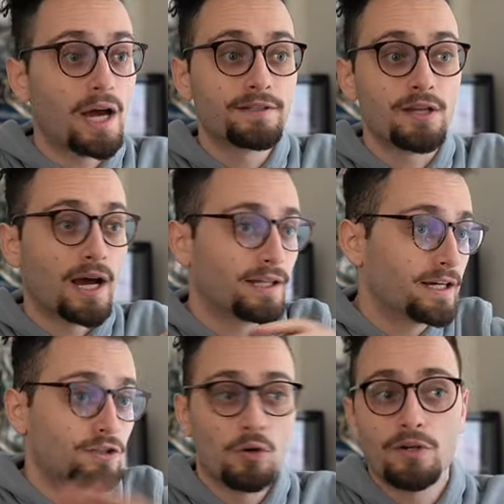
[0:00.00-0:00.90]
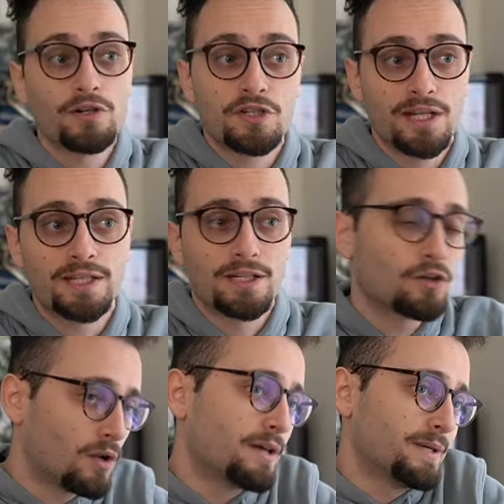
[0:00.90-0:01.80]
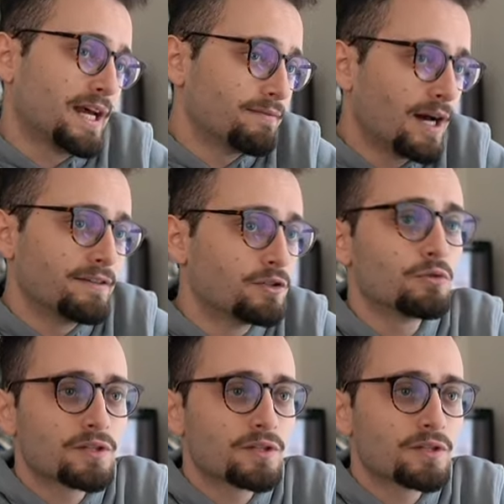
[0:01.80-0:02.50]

I, I like don't understand it at all. I mean, I, I do.